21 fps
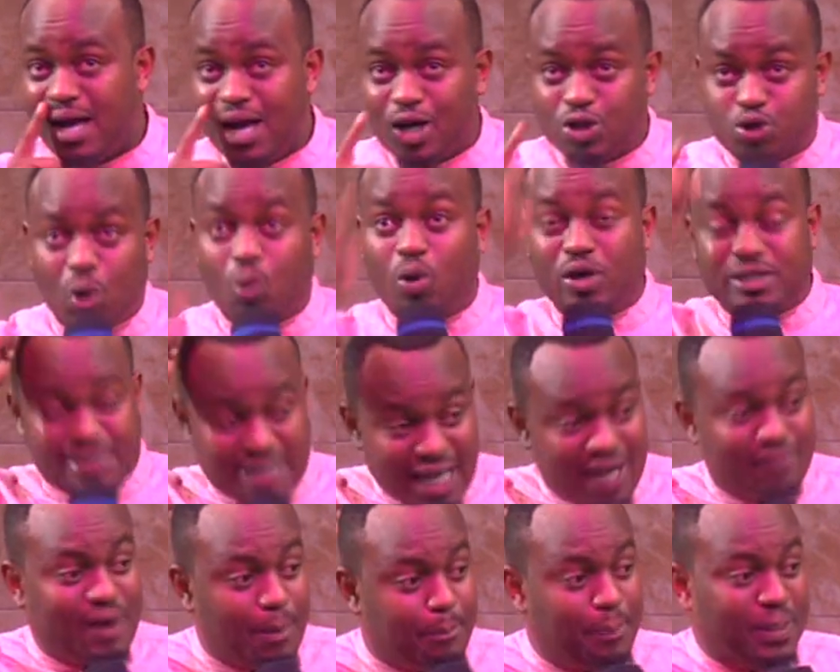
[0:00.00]
So
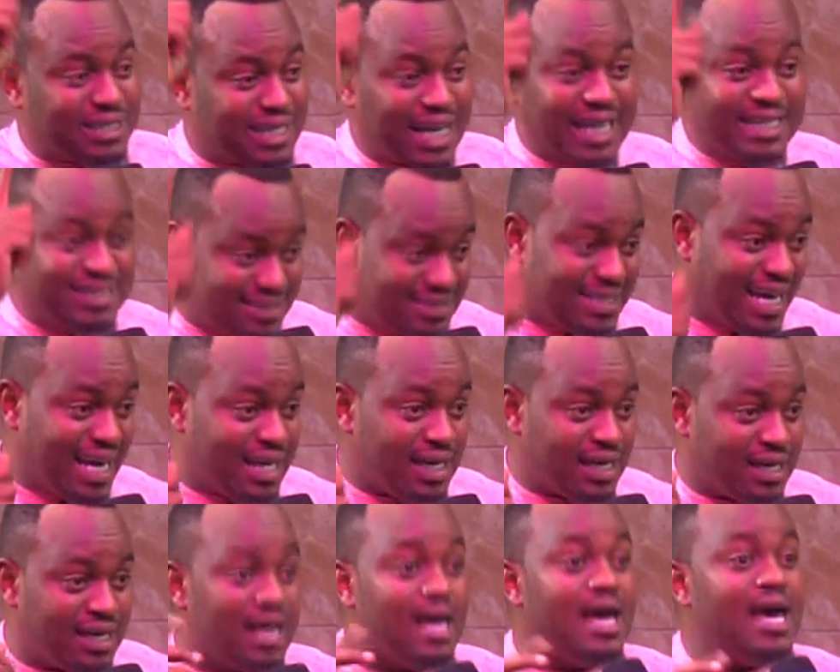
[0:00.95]
whatever Peter is
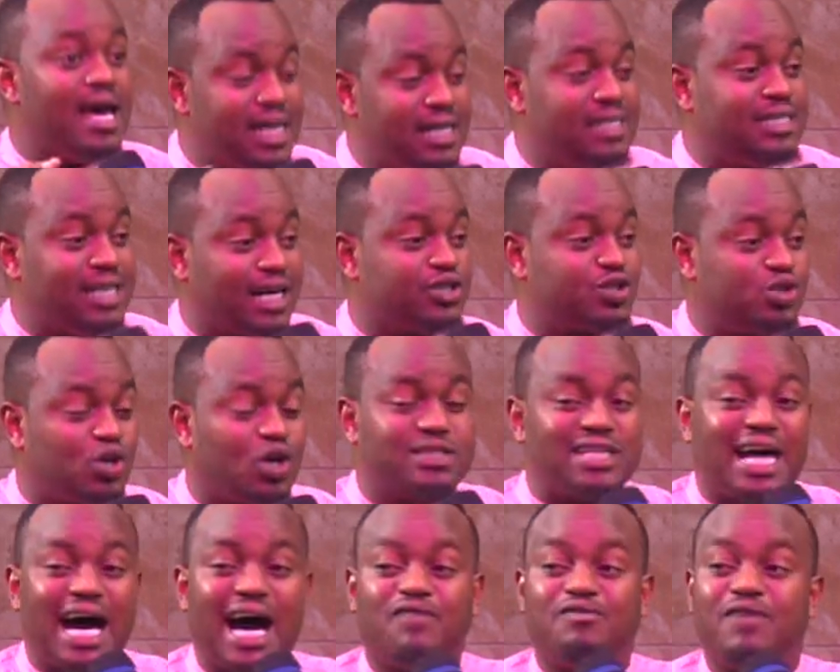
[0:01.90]
saying, he does not
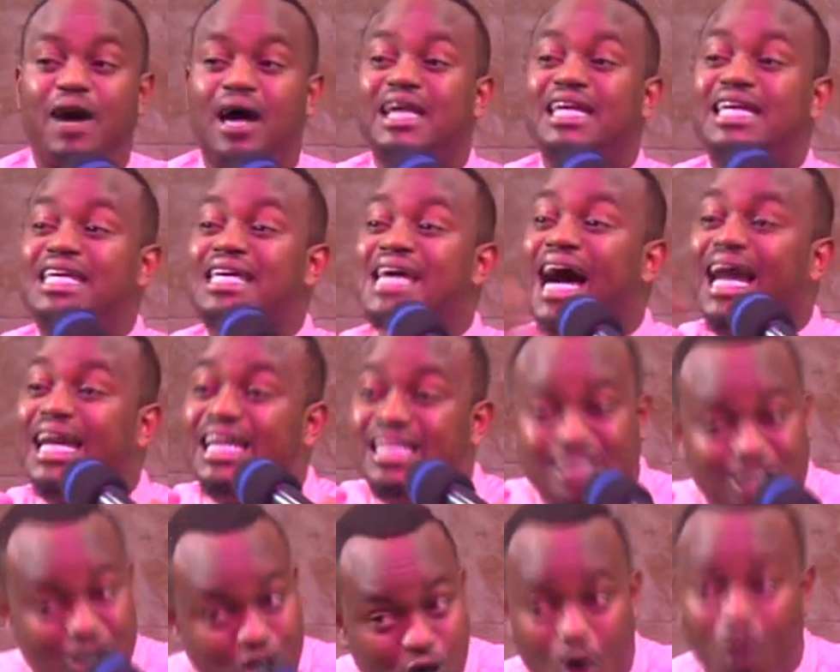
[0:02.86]
have a
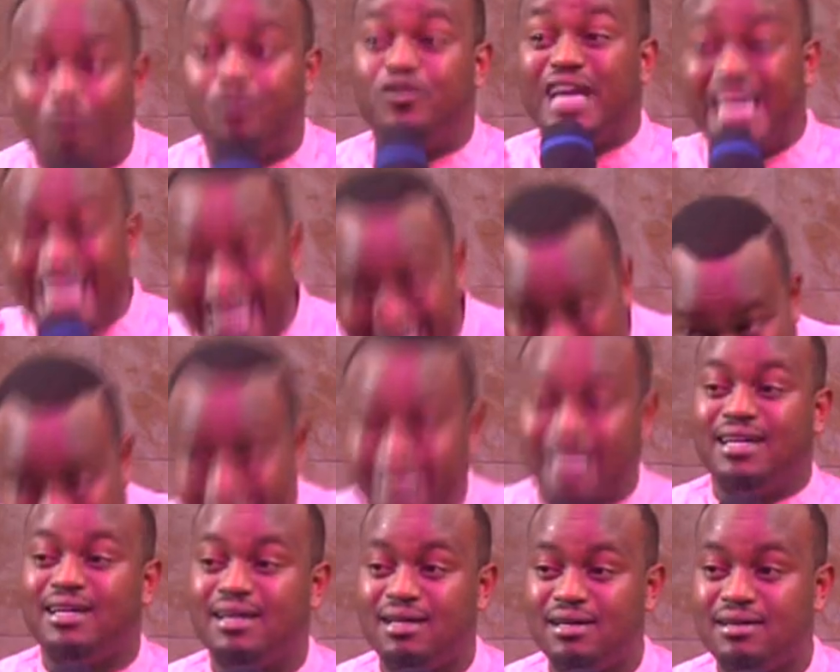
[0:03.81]
reality of
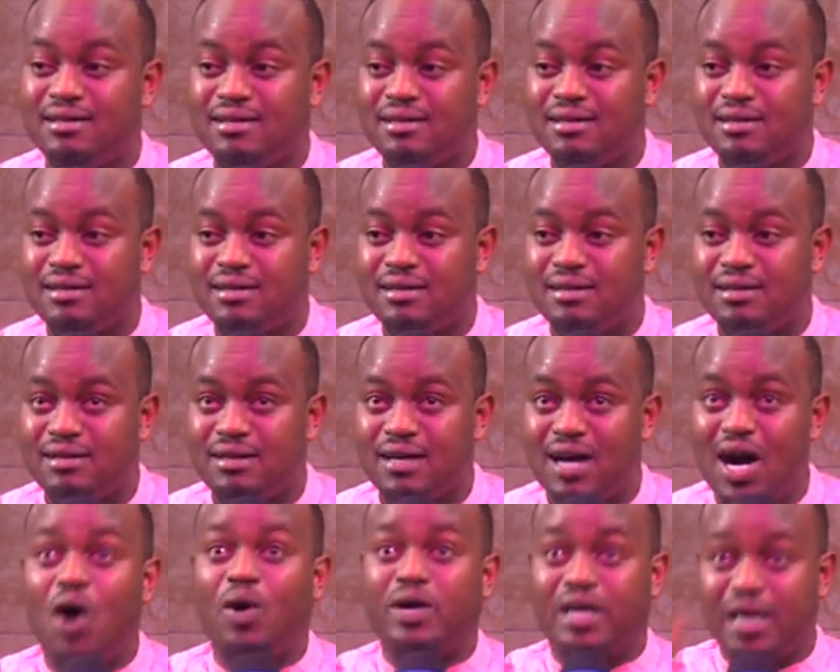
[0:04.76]
it.
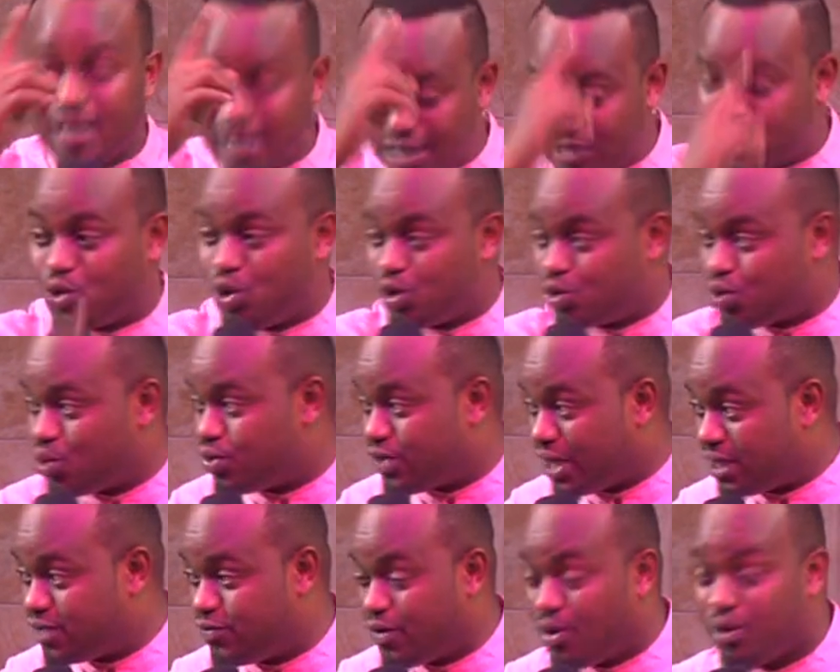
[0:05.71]
Okay, let's go to
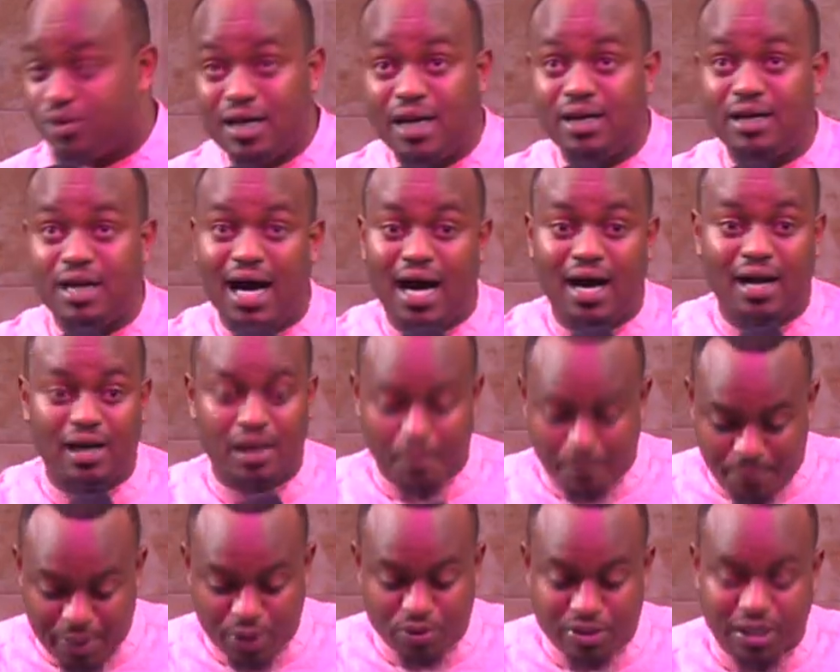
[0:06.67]
34, then I'll
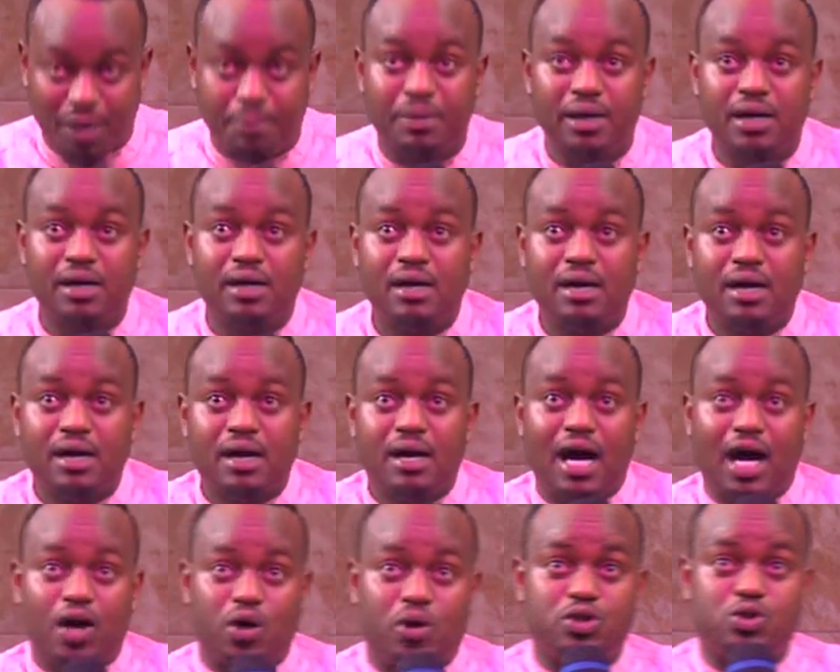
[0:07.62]
build up.
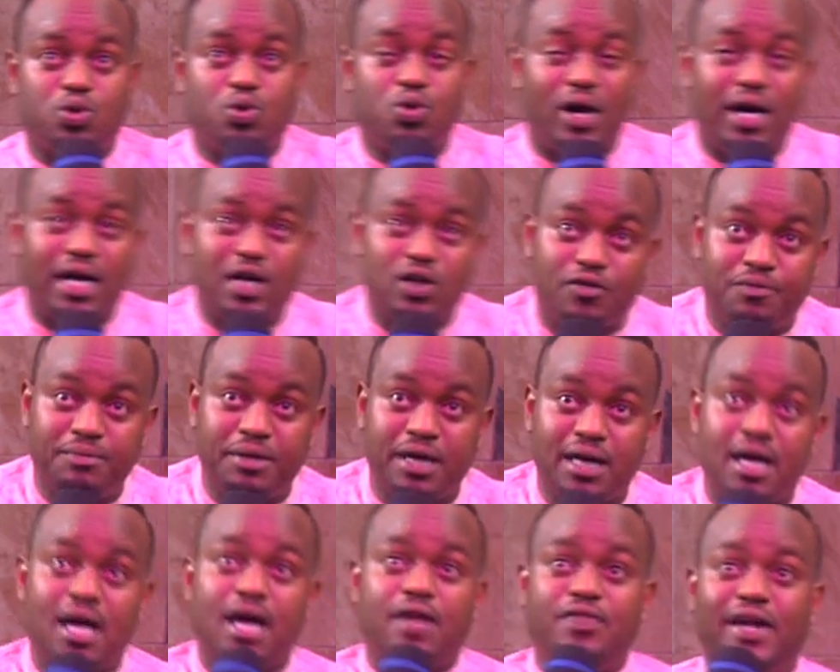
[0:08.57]
I don't want to go ahead of me.
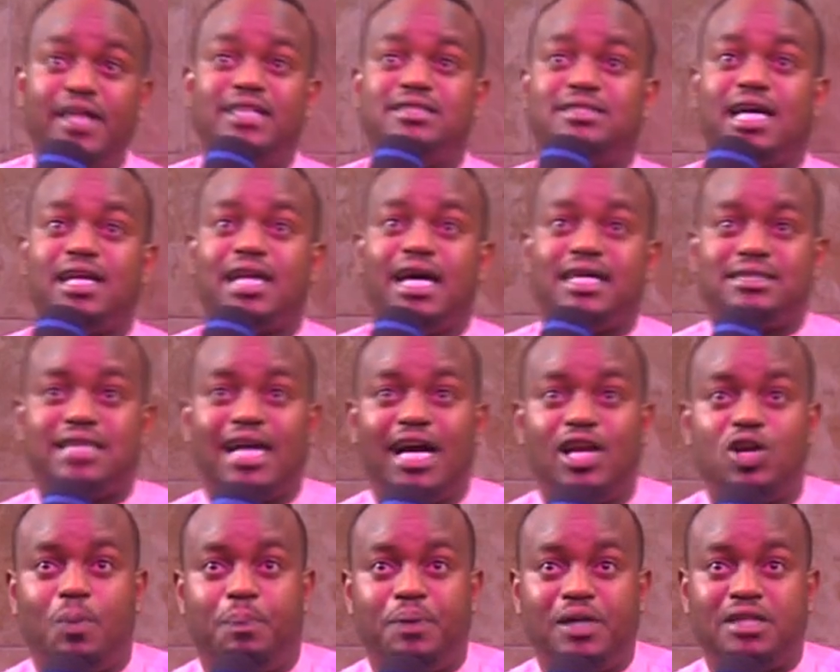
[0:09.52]
Then he said, "I tell
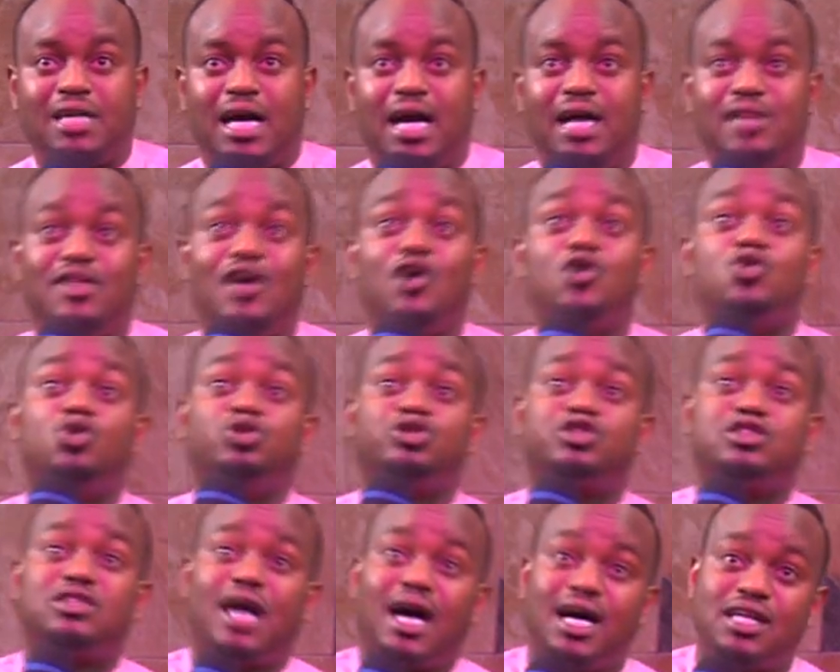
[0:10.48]
you, Peter, the
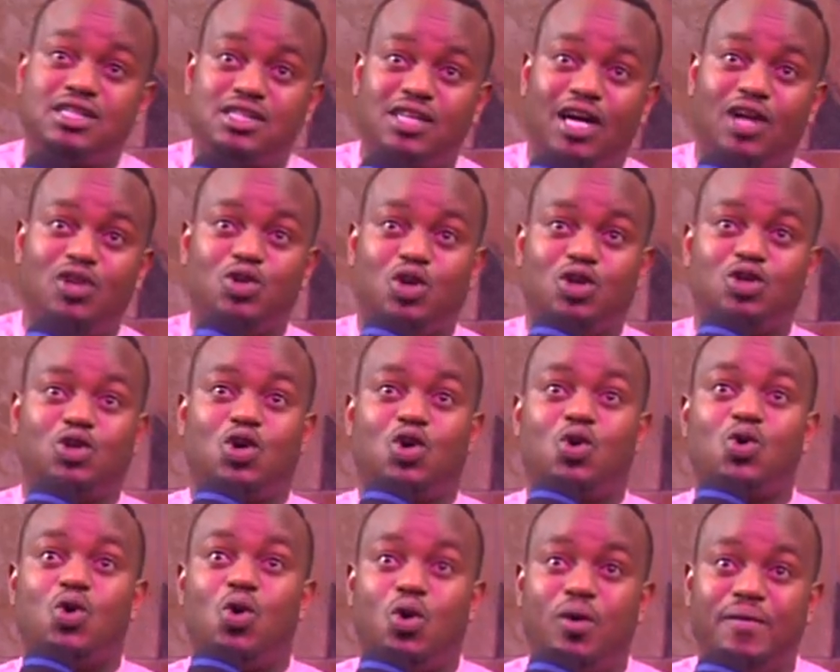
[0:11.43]
rooster shall not
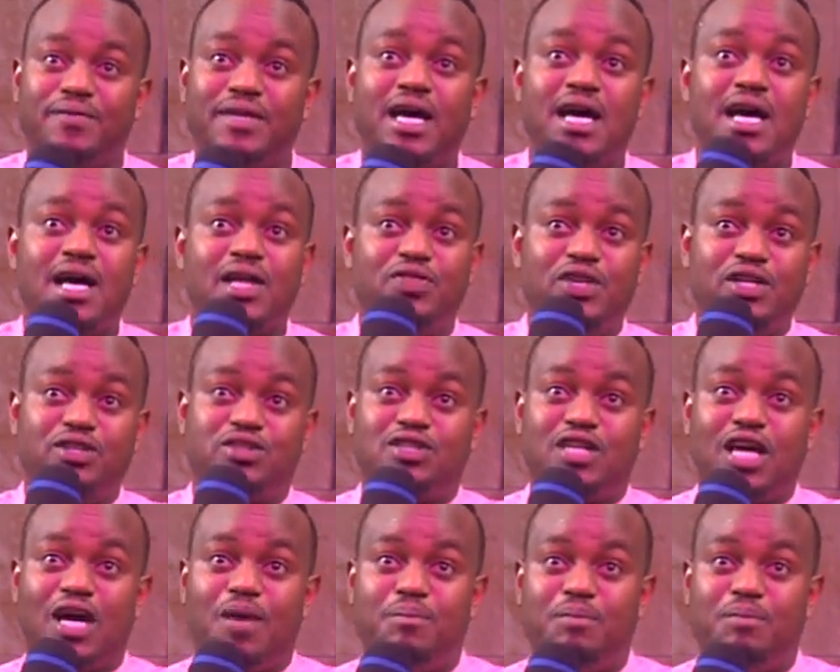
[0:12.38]
crow this day